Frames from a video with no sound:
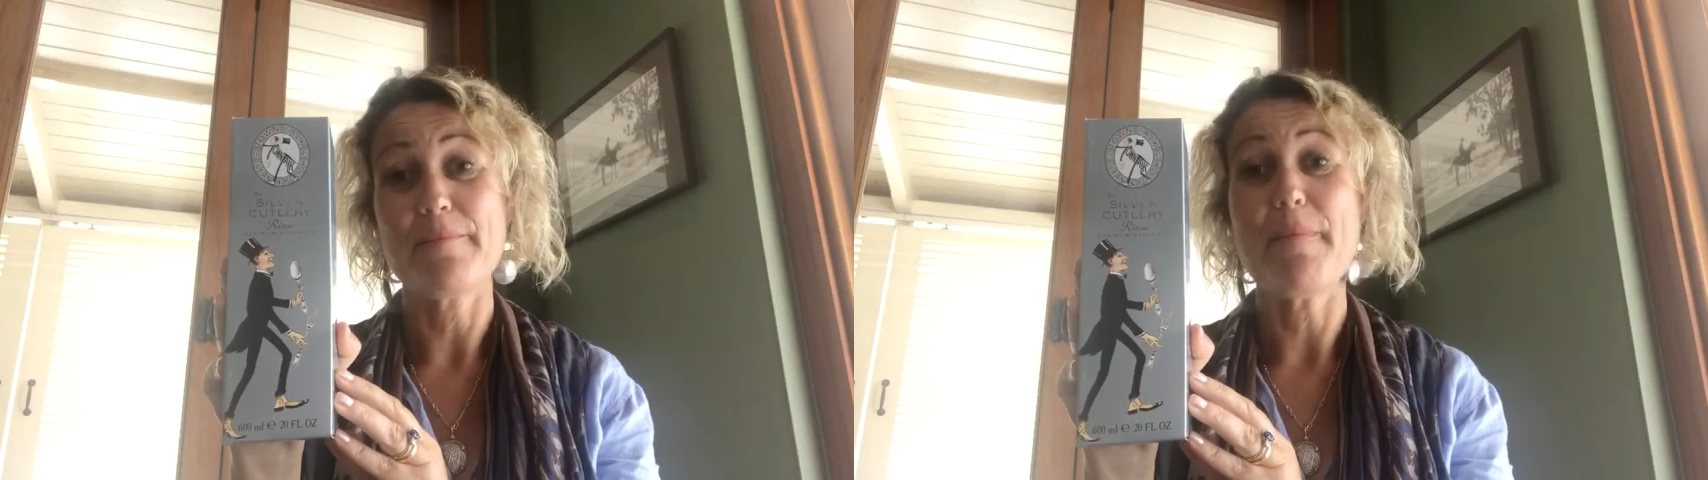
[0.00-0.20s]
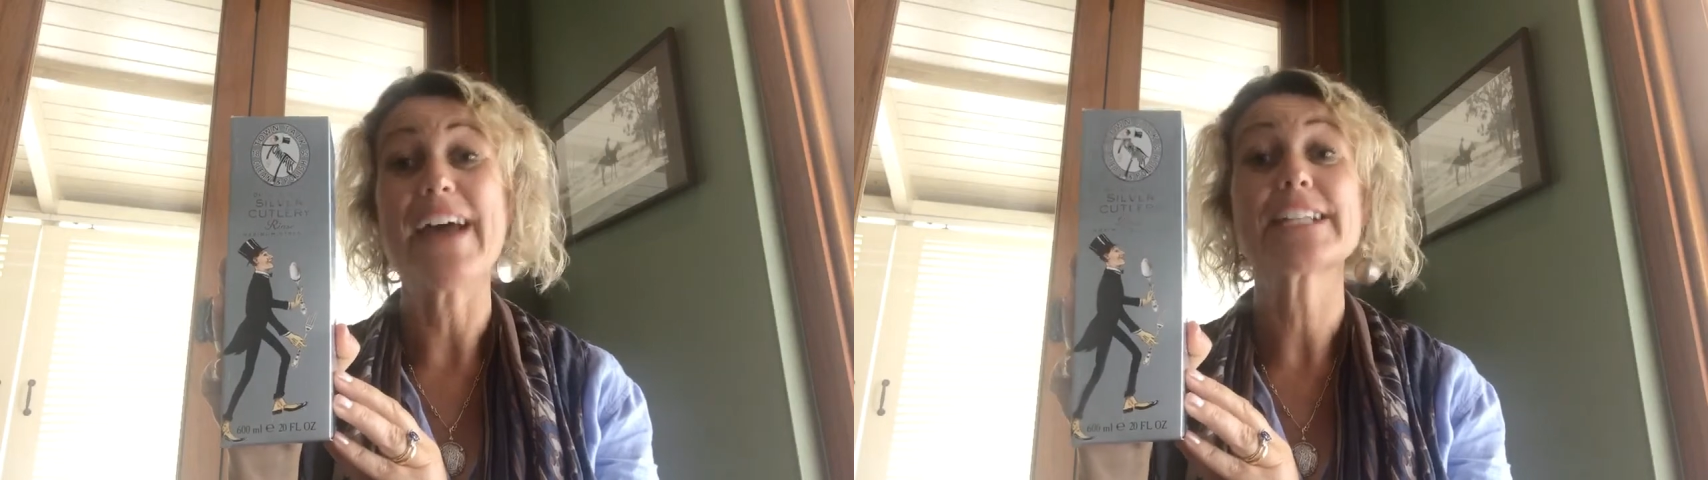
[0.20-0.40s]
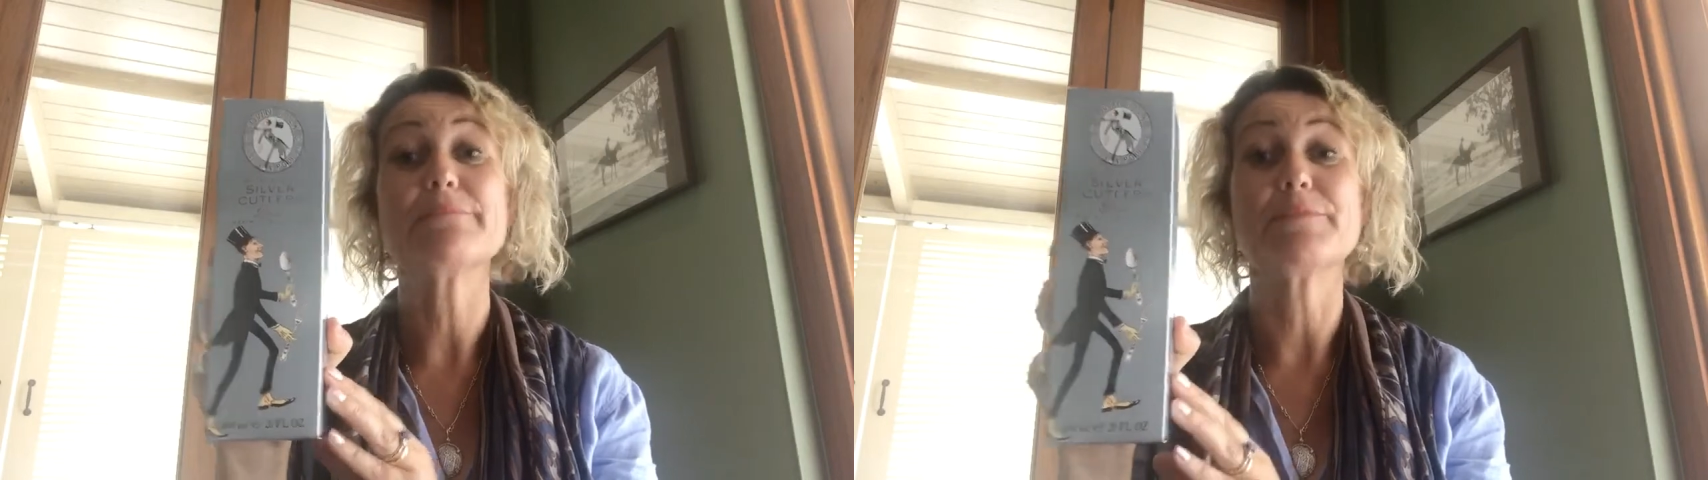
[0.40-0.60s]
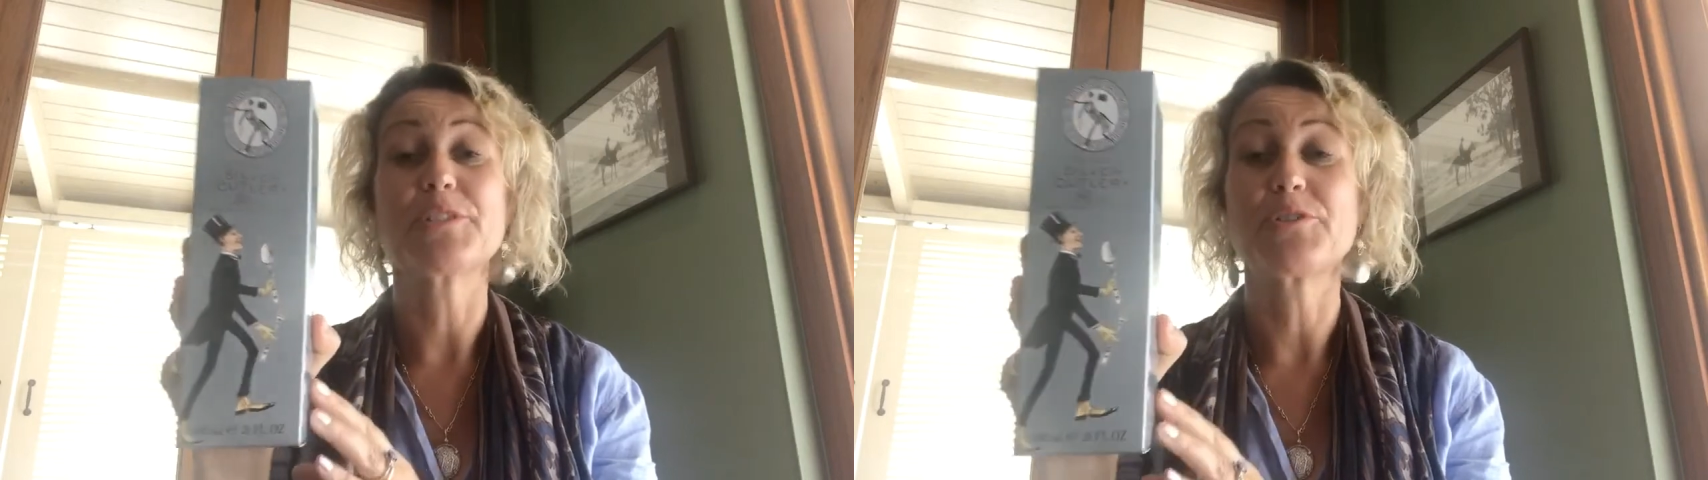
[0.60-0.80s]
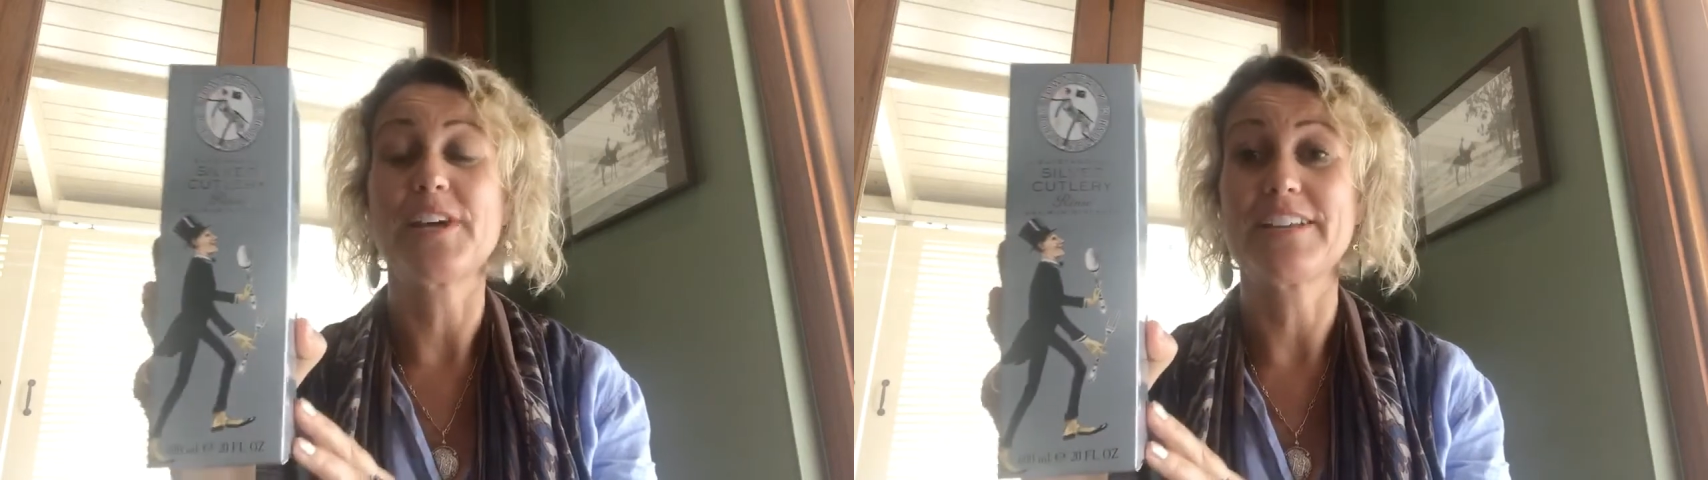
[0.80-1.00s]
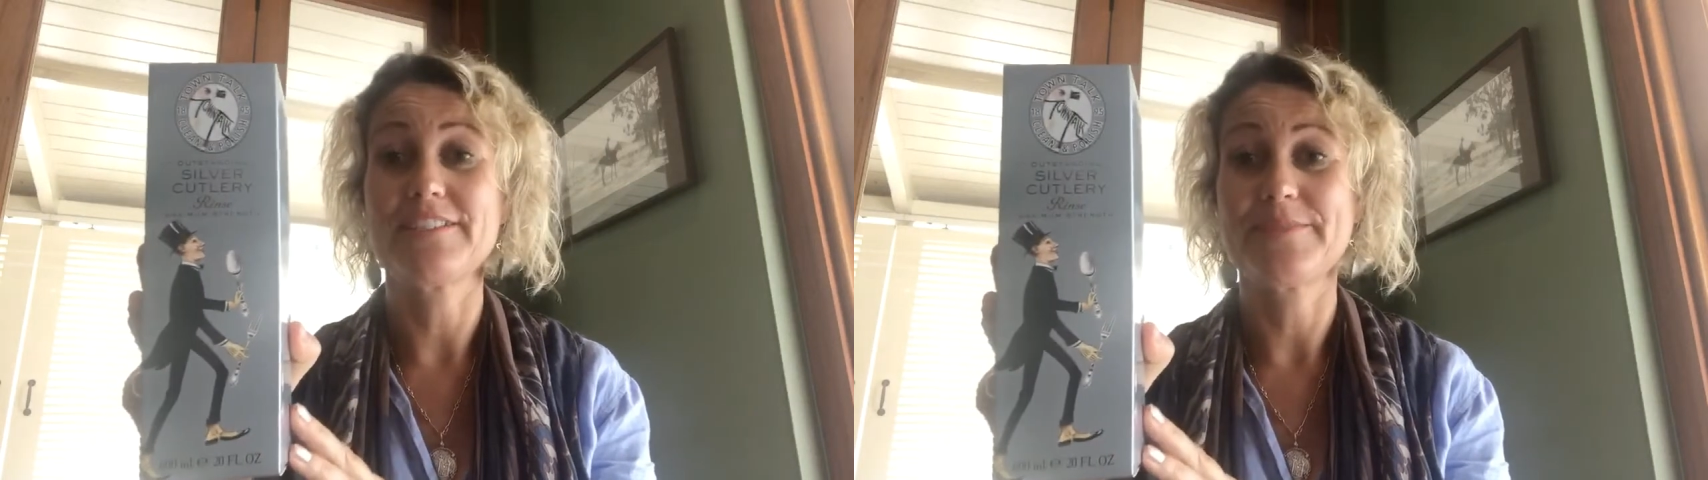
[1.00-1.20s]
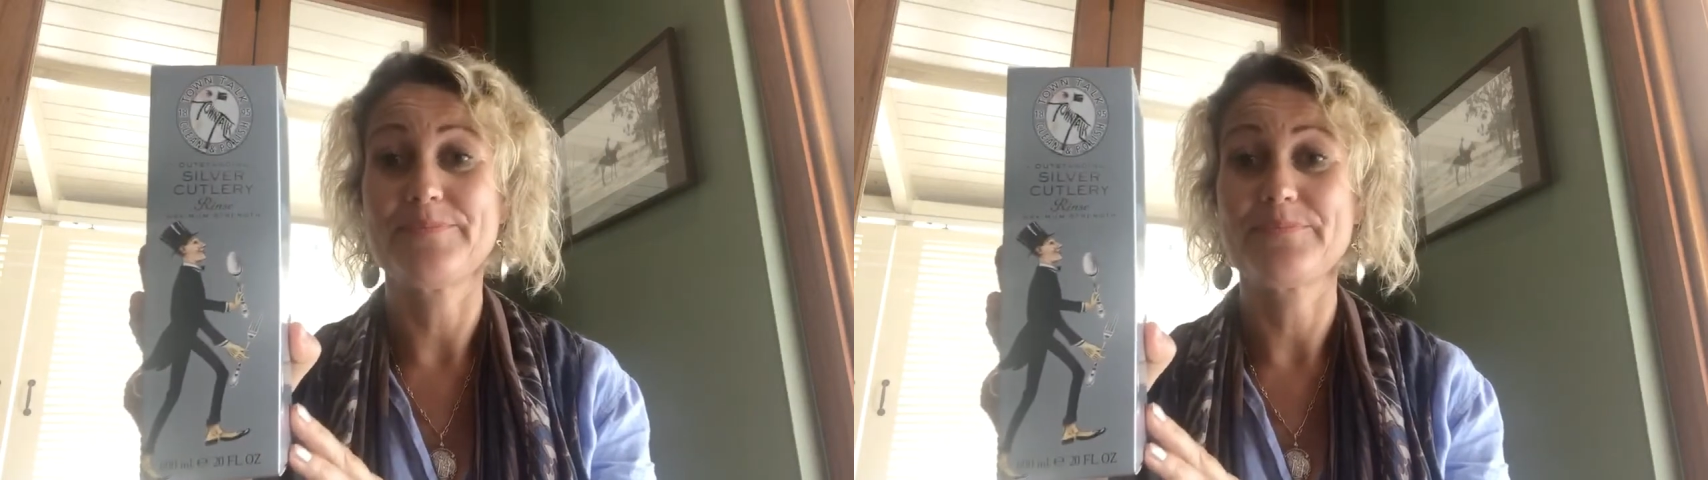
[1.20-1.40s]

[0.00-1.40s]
maximum strength.